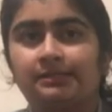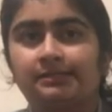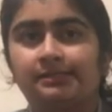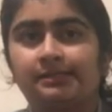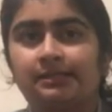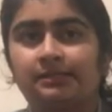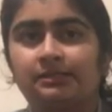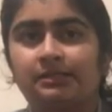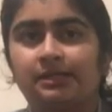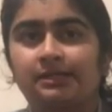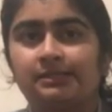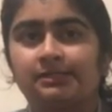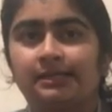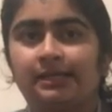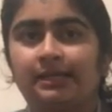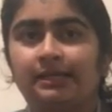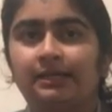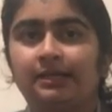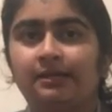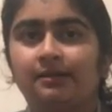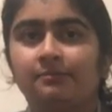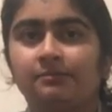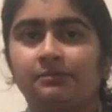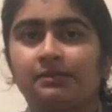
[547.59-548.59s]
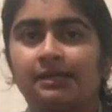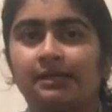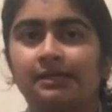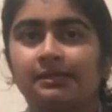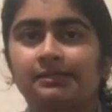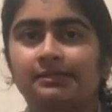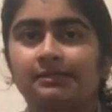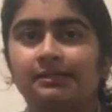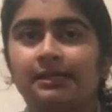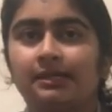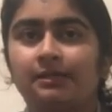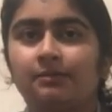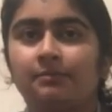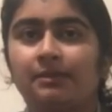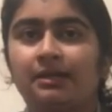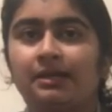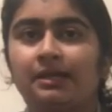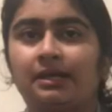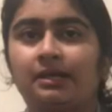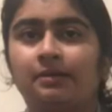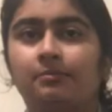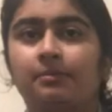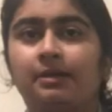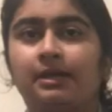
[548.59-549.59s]
such as income tax statement
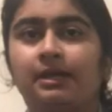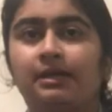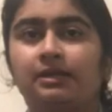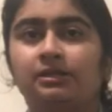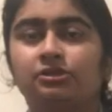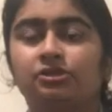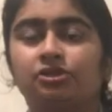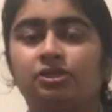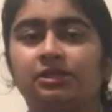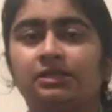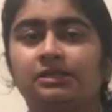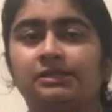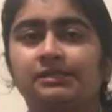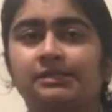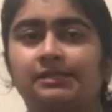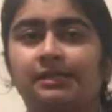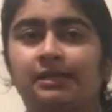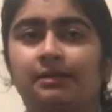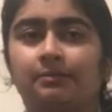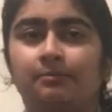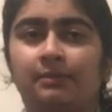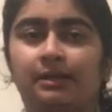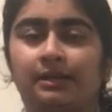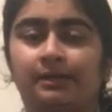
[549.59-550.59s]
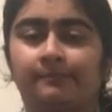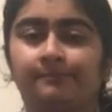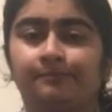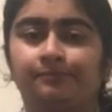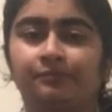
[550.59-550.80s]
and balance sheet statement.